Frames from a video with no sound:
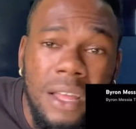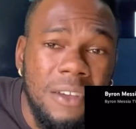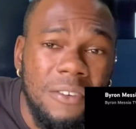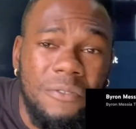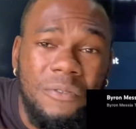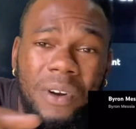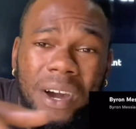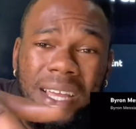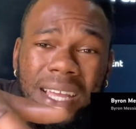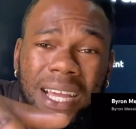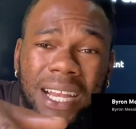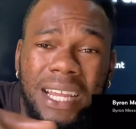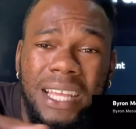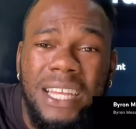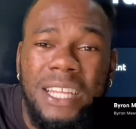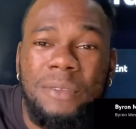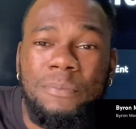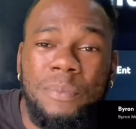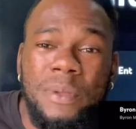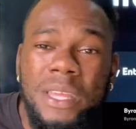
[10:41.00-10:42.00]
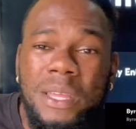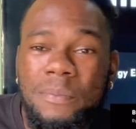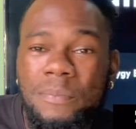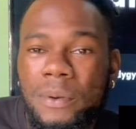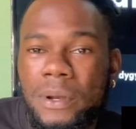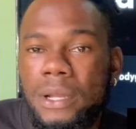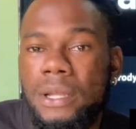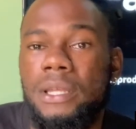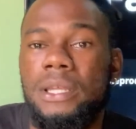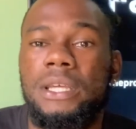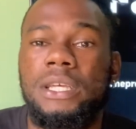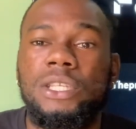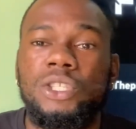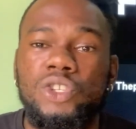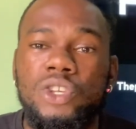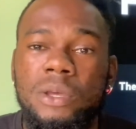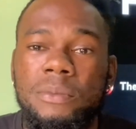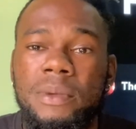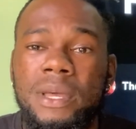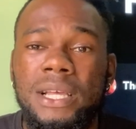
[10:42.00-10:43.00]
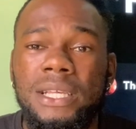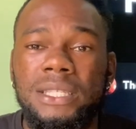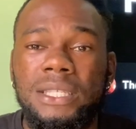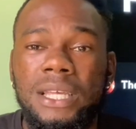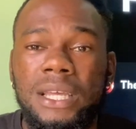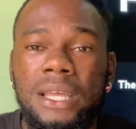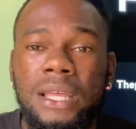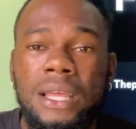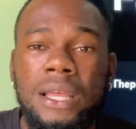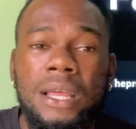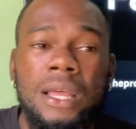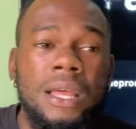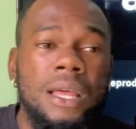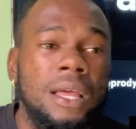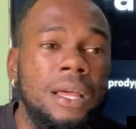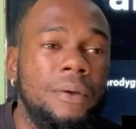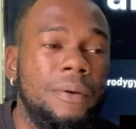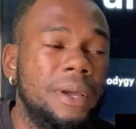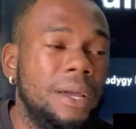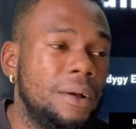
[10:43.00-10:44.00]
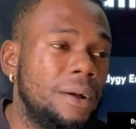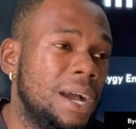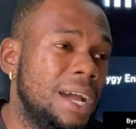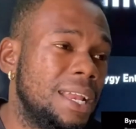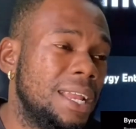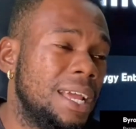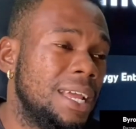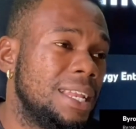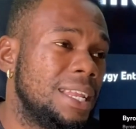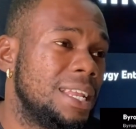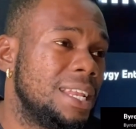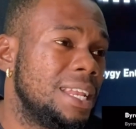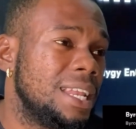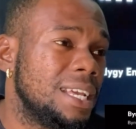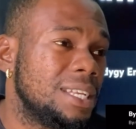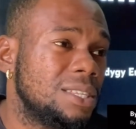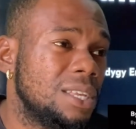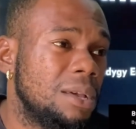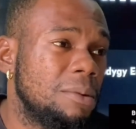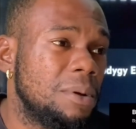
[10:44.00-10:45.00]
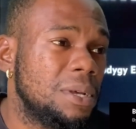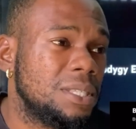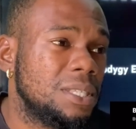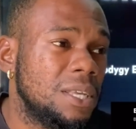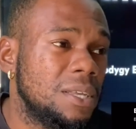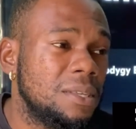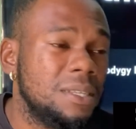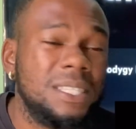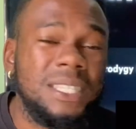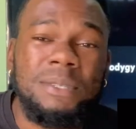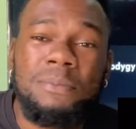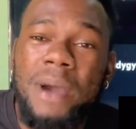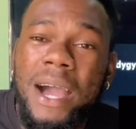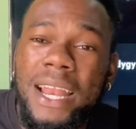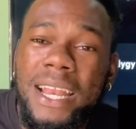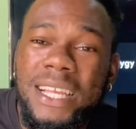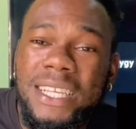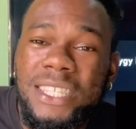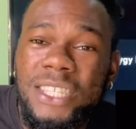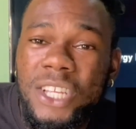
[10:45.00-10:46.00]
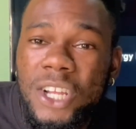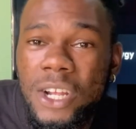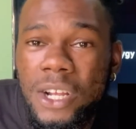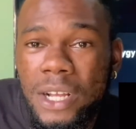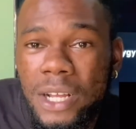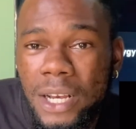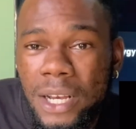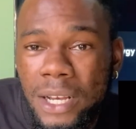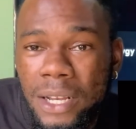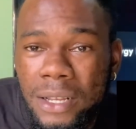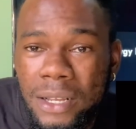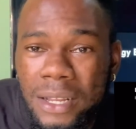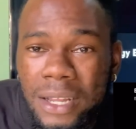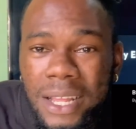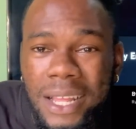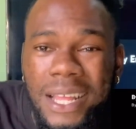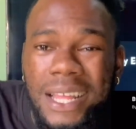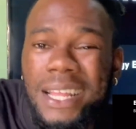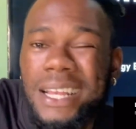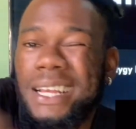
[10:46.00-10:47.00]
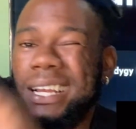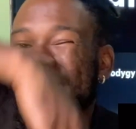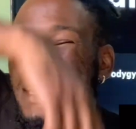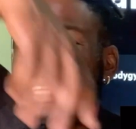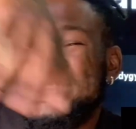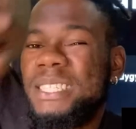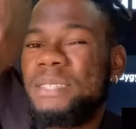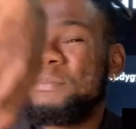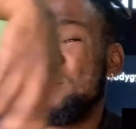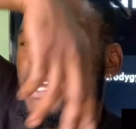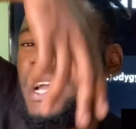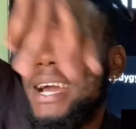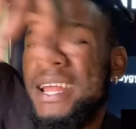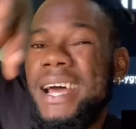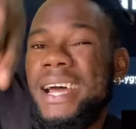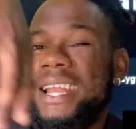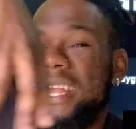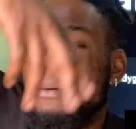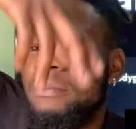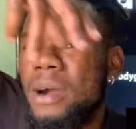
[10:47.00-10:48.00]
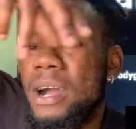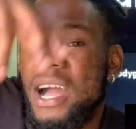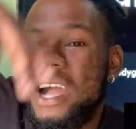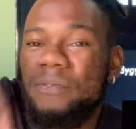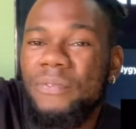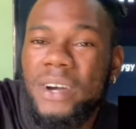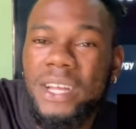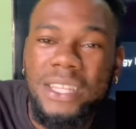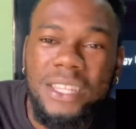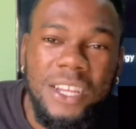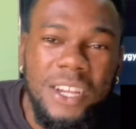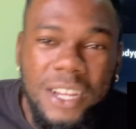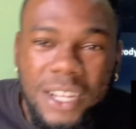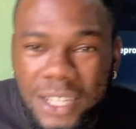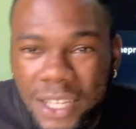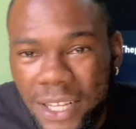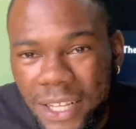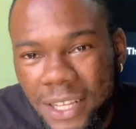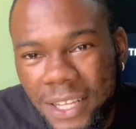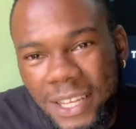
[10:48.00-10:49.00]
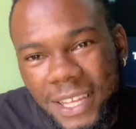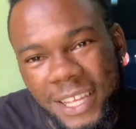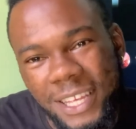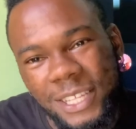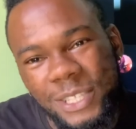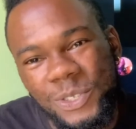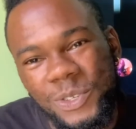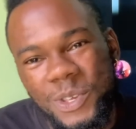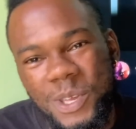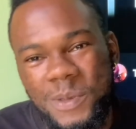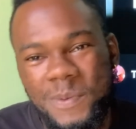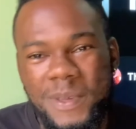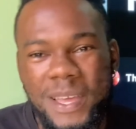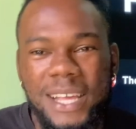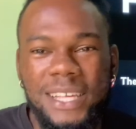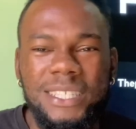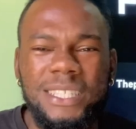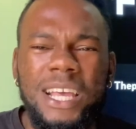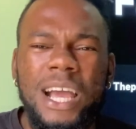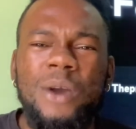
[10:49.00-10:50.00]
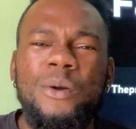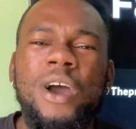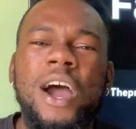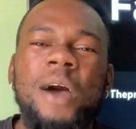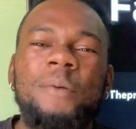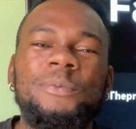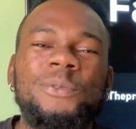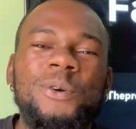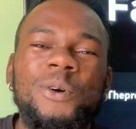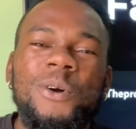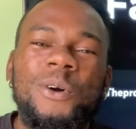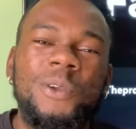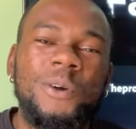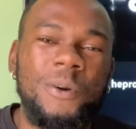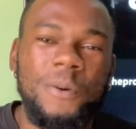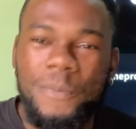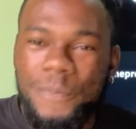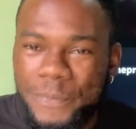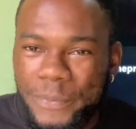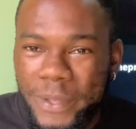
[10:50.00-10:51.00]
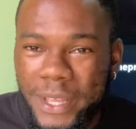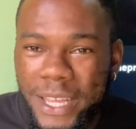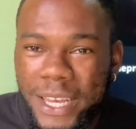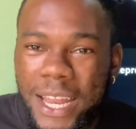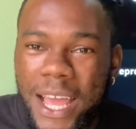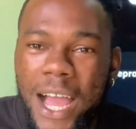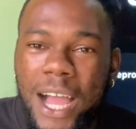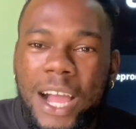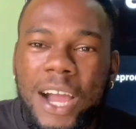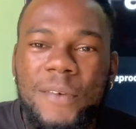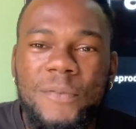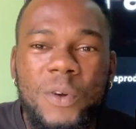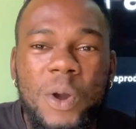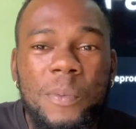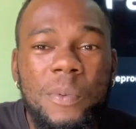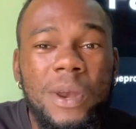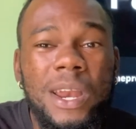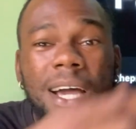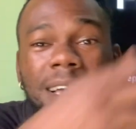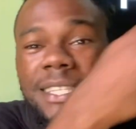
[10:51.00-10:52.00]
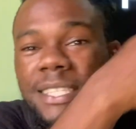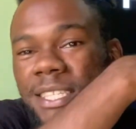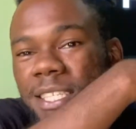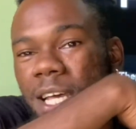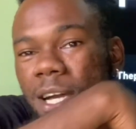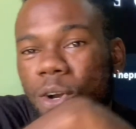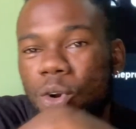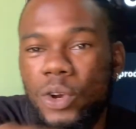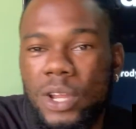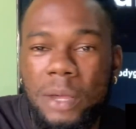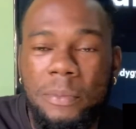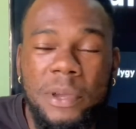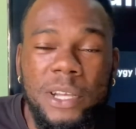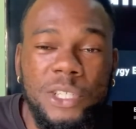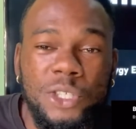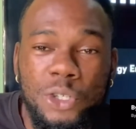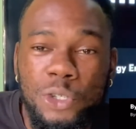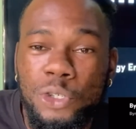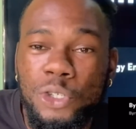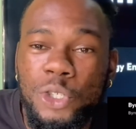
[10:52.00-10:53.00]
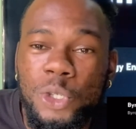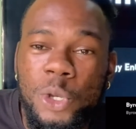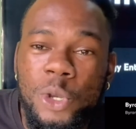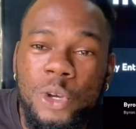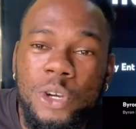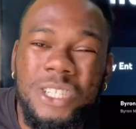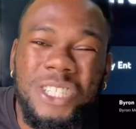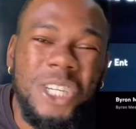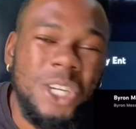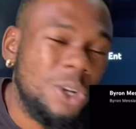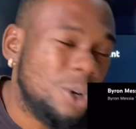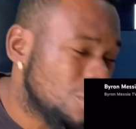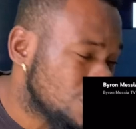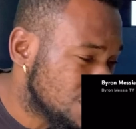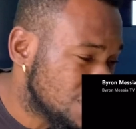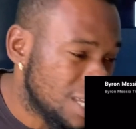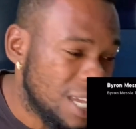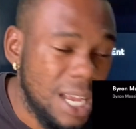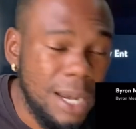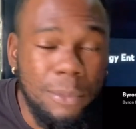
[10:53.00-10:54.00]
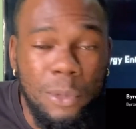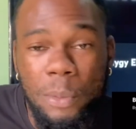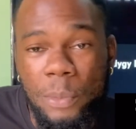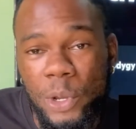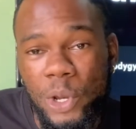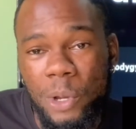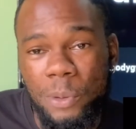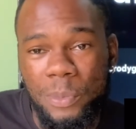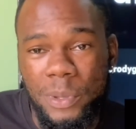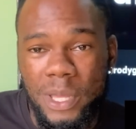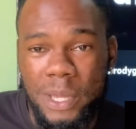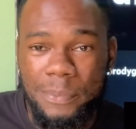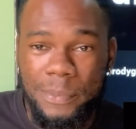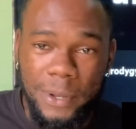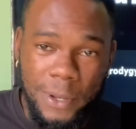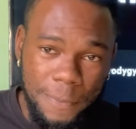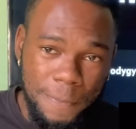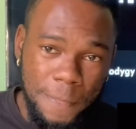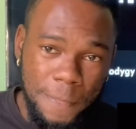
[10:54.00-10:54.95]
Violate people. You see me, I say, and the next time I say, smallest circle, links bigger than a tougher turtle. You see me, I say, oh, I'm too, no. The dog have a couple of songs out there, make sure you know, so go check out the album, you know, people.